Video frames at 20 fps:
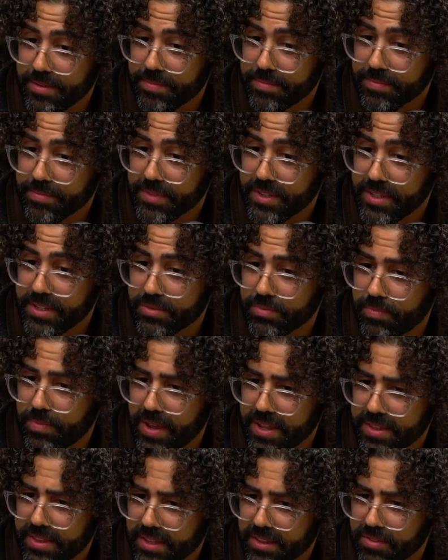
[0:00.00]
He's,
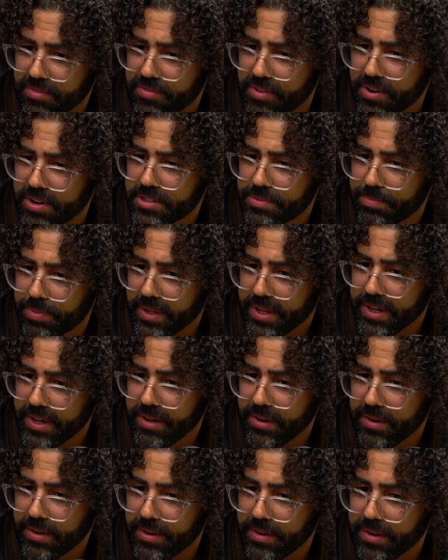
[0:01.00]
I think, the first
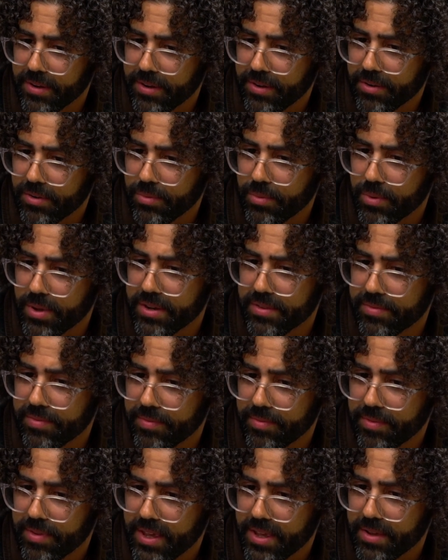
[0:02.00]
player, or one of,
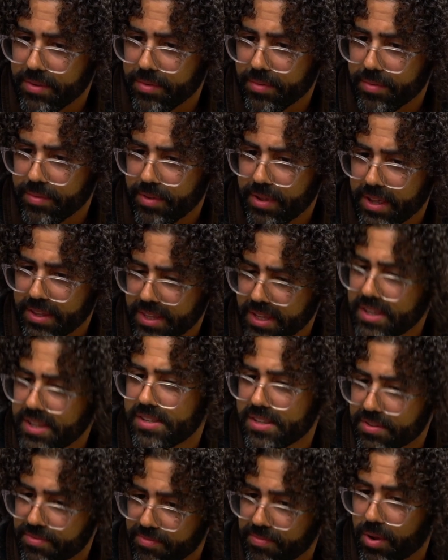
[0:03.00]
I think he's
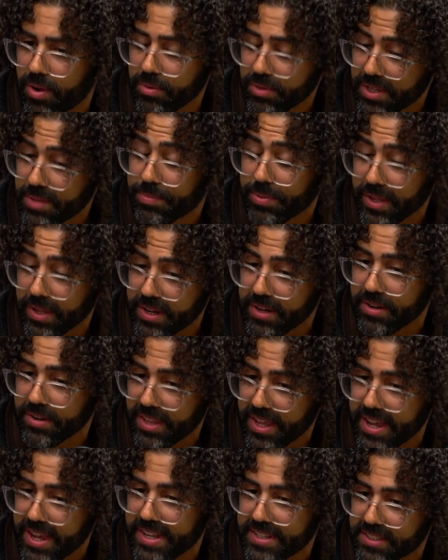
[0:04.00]
the only player
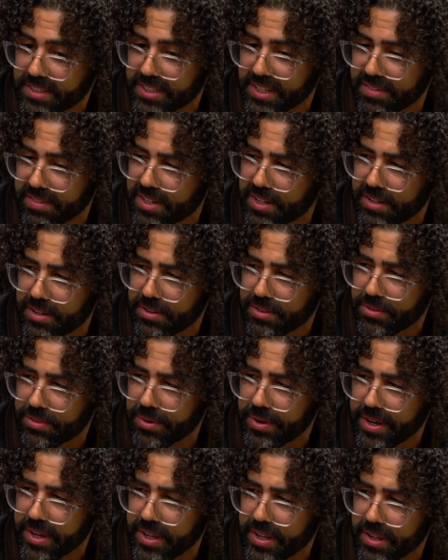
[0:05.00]
that has
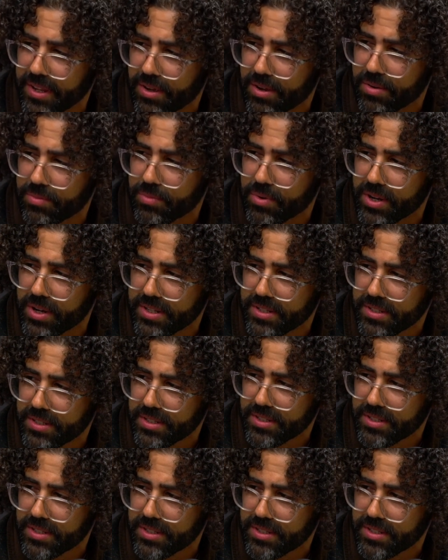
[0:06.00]
703 home runs.